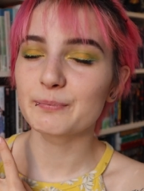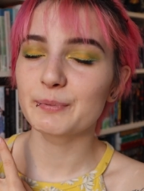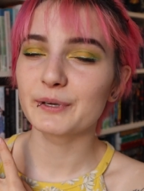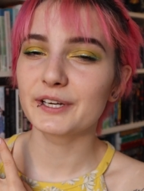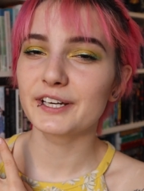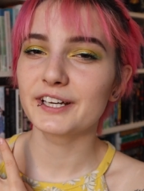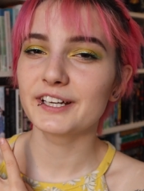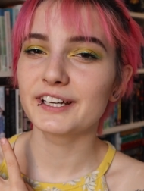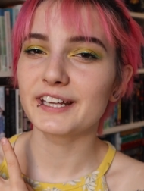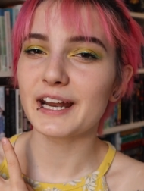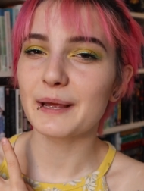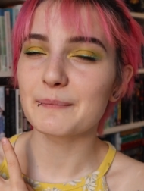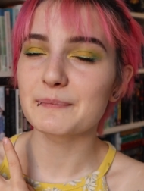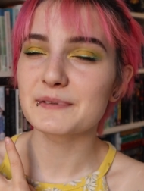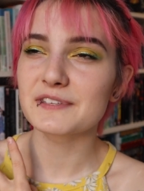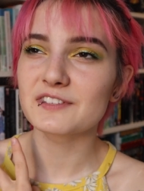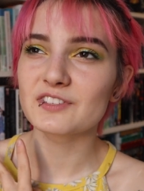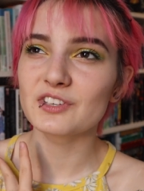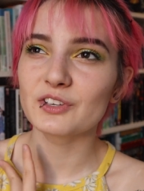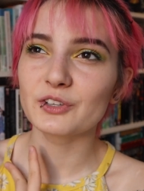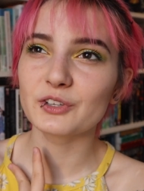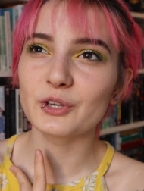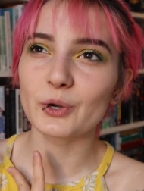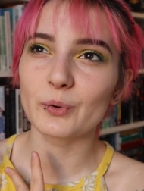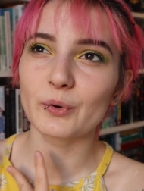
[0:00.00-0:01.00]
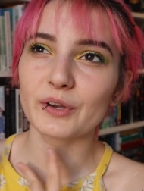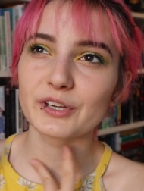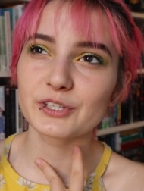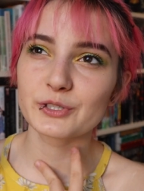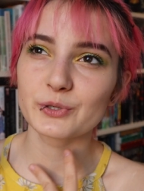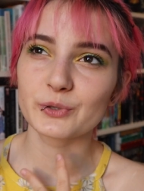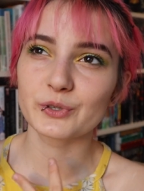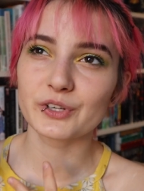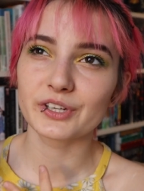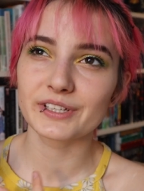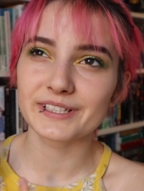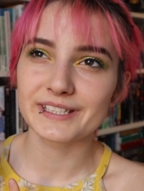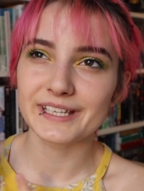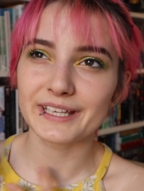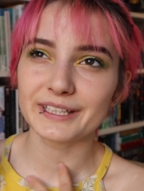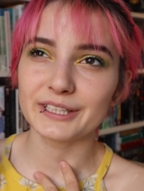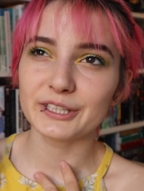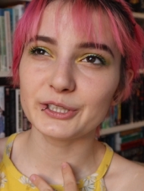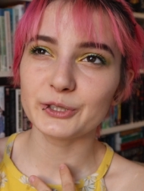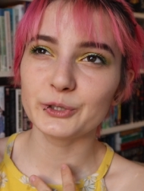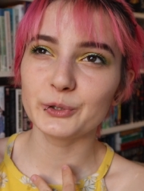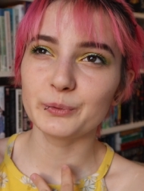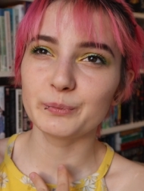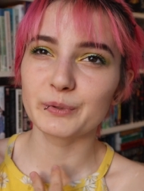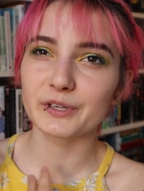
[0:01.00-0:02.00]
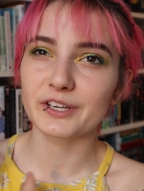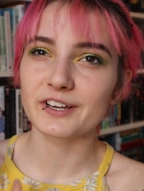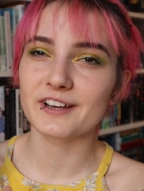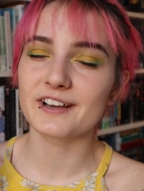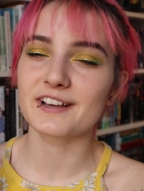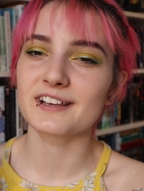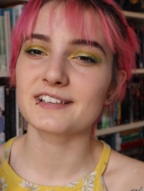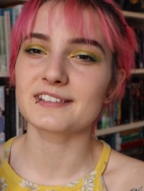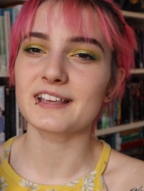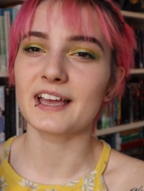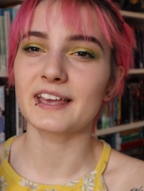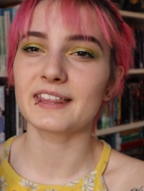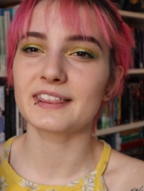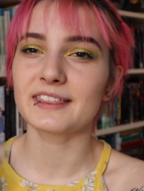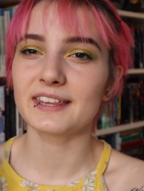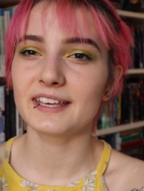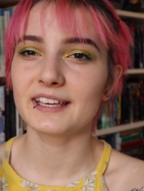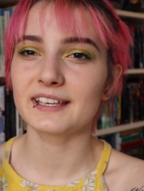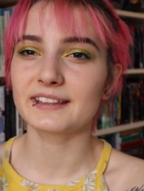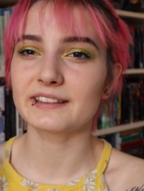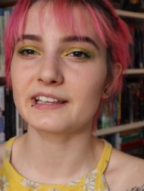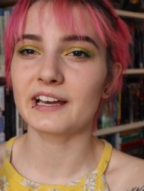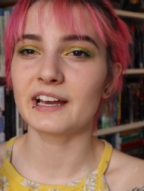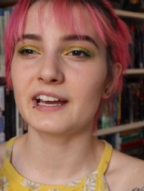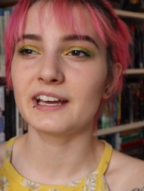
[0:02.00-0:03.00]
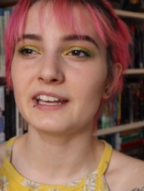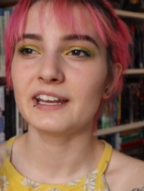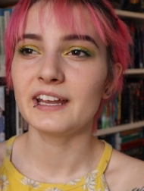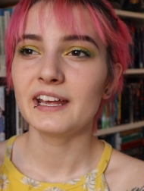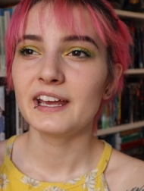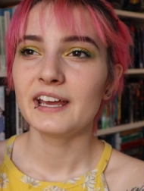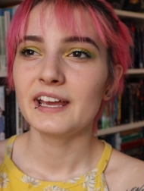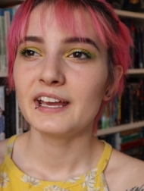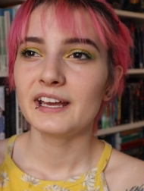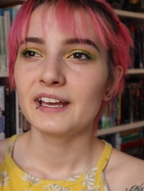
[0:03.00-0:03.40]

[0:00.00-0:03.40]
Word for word: but I'm still going to continue because I think that